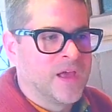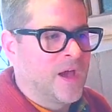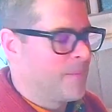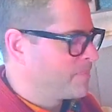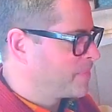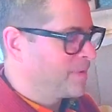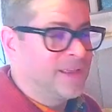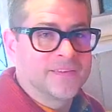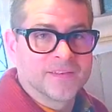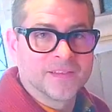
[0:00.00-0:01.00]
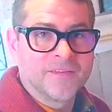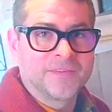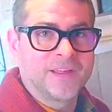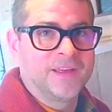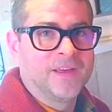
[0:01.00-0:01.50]
But it's a
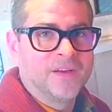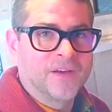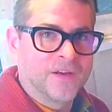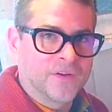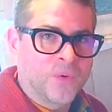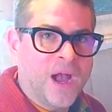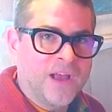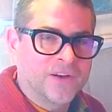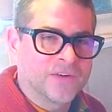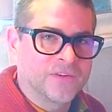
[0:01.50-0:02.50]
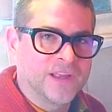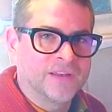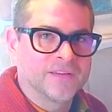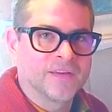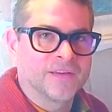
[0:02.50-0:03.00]
lovely, quieter
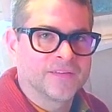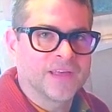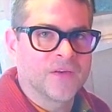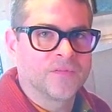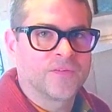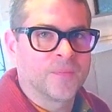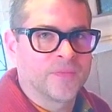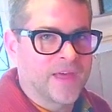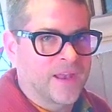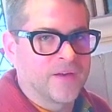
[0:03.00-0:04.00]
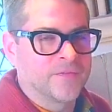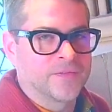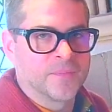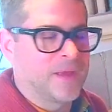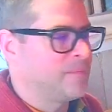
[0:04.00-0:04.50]
reed sound from that of
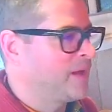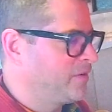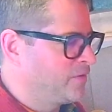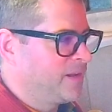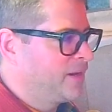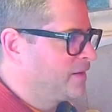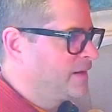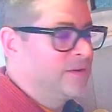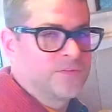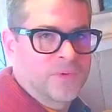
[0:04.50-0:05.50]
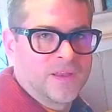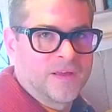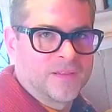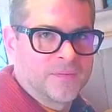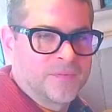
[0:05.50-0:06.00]
the main manual here. Here's
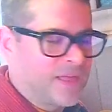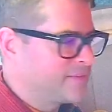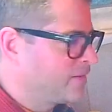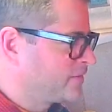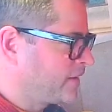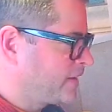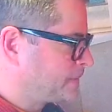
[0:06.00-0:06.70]
what that sounds like.